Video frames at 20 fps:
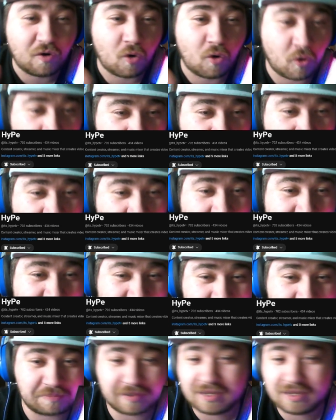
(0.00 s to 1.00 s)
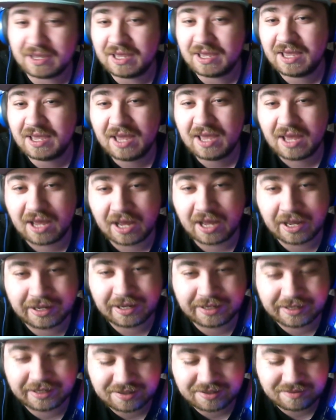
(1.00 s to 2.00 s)
or Hype.
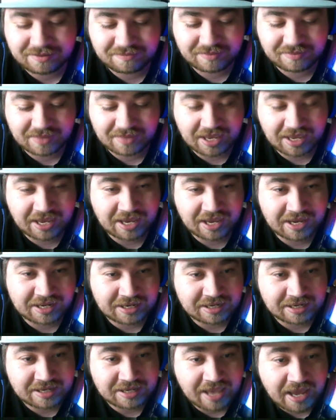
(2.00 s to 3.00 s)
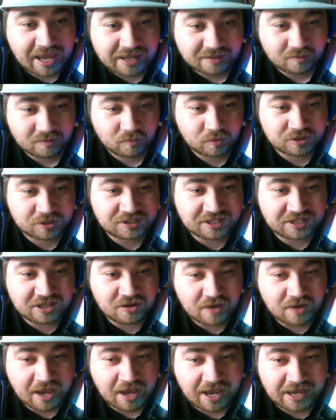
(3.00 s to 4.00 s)
And yeah, we'll see you
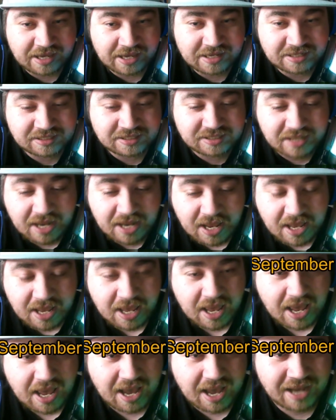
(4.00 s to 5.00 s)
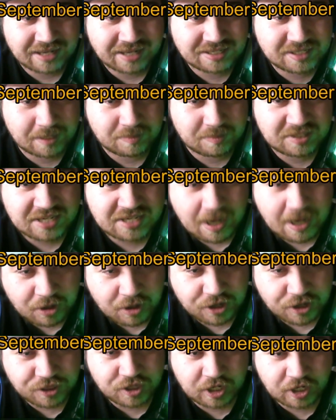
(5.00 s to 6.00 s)
guys on September
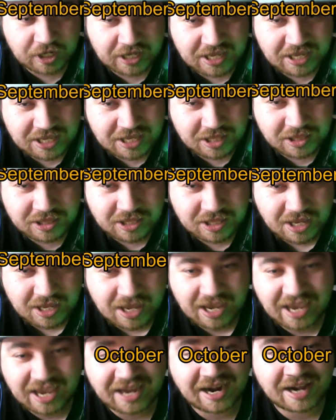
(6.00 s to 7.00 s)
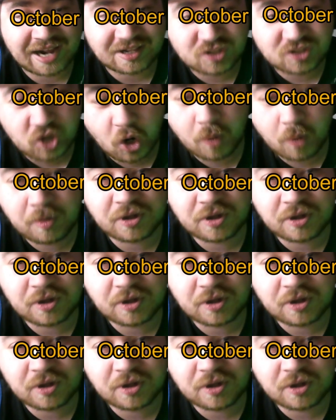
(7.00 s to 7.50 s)
30th and October